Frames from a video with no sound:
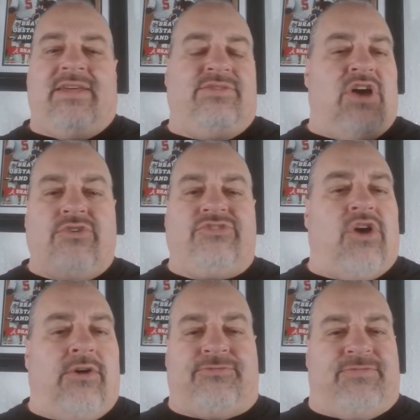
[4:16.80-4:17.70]
Those
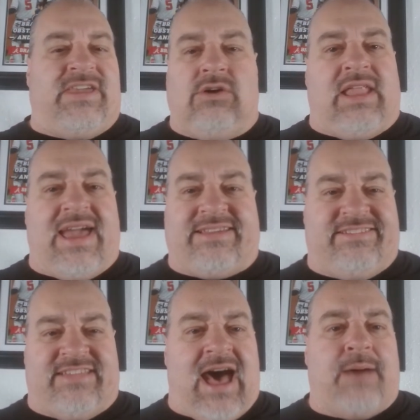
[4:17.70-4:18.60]
all feel like
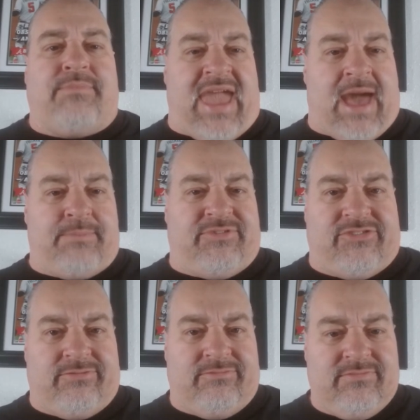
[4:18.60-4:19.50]
stop
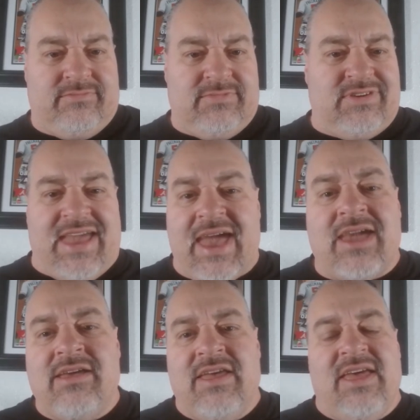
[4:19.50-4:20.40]
gaps,
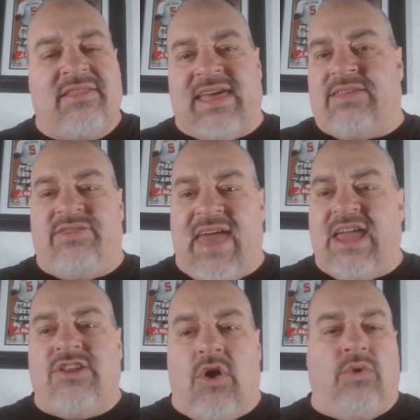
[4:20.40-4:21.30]
okay? Like
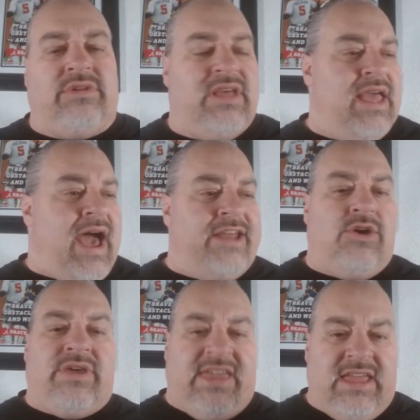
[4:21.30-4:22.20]
they don't I
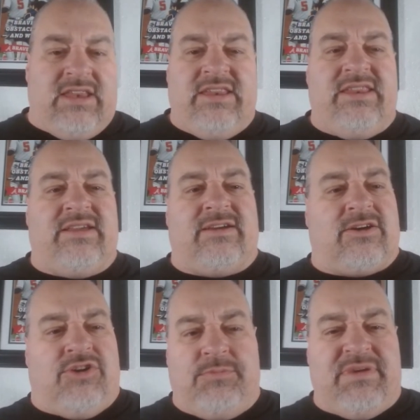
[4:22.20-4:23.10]
know Hittin
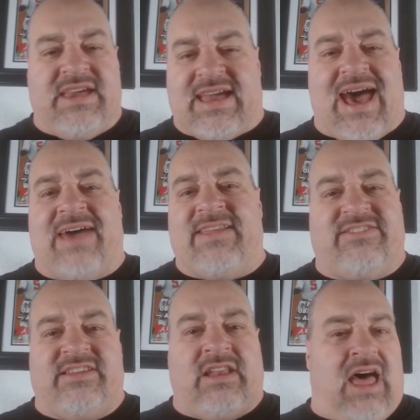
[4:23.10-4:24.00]
could be a guy
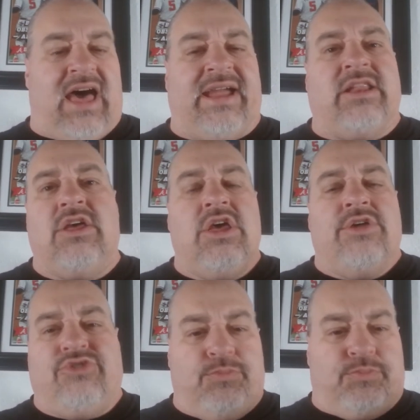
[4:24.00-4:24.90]
that's in line
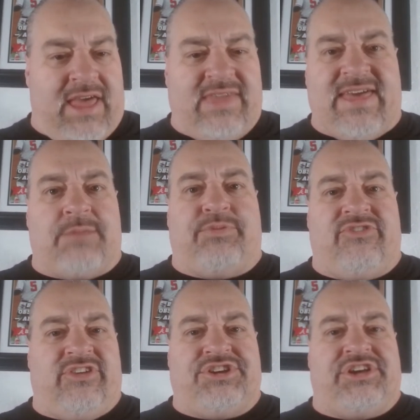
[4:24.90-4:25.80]
to play that
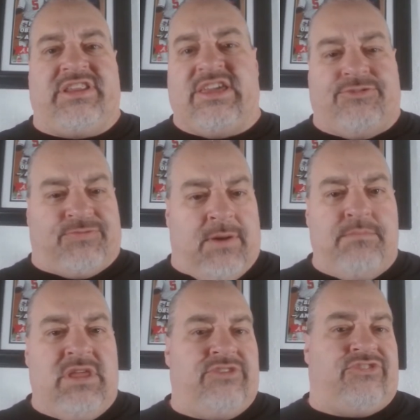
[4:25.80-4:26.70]
position. He's
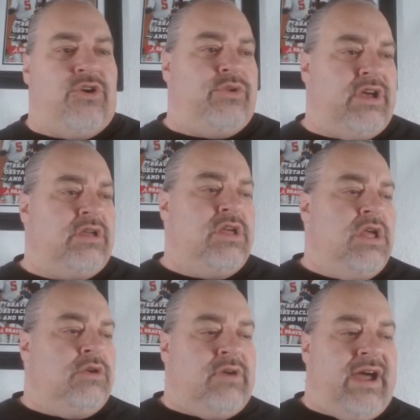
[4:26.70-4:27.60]
from Minnesota,
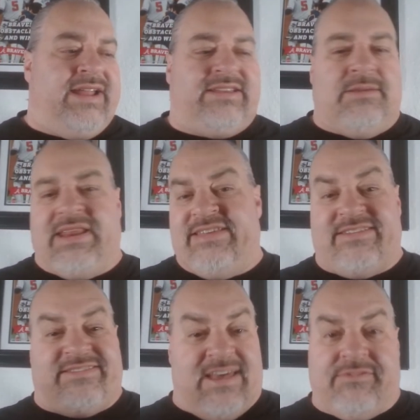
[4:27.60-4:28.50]
right? I mean, he's
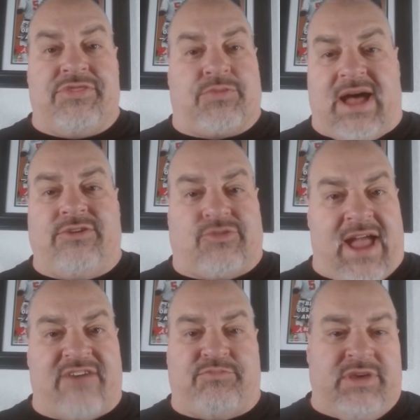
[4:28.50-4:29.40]
a seventh-round
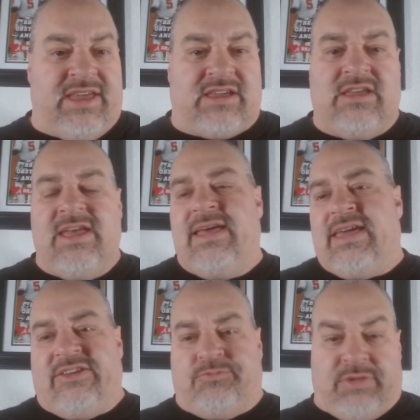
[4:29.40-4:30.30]
draft pick.
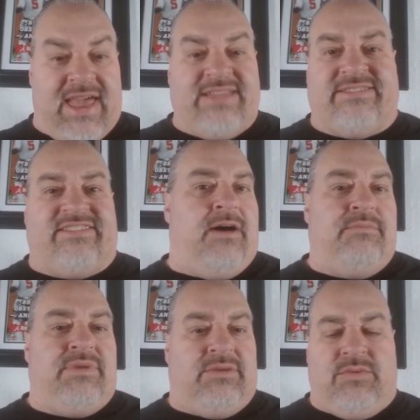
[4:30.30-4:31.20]
He's played
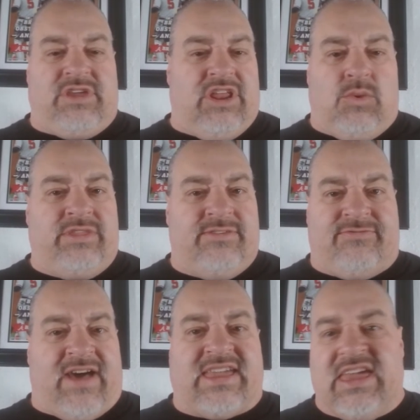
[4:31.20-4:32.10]
some, you know, with the
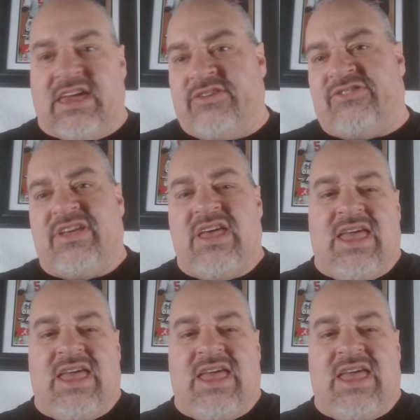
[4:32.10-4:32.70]
Vikings.